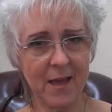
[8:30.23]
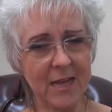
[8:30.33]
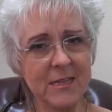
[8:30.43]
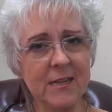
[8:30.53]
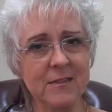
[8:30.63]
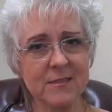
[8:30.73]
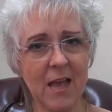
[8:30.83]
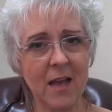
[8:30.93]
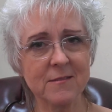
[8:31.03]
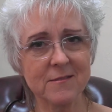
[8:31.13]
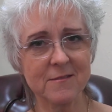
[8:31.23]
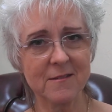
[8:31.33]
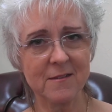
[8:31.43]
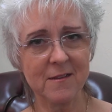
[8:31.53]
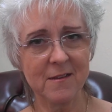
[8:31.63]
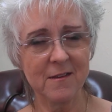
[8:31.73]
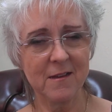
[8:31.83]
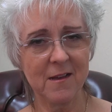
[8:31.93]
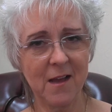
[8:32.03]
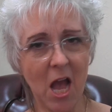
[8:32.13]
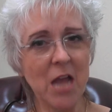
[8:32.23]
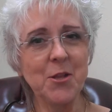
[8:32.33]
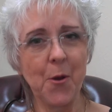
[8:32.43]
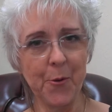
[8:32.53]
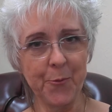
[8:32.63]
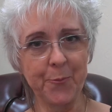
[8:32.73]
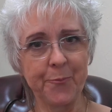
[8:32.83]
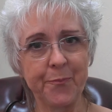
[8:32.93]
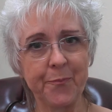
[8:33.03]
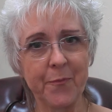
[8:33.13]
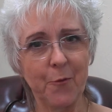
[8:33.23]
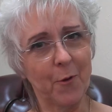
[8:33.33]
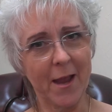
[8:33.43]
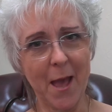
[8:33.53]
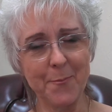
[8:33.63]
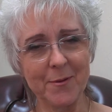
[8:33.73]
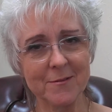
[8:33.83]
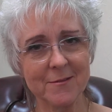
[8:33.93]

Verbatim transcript: And he says, I know what happened.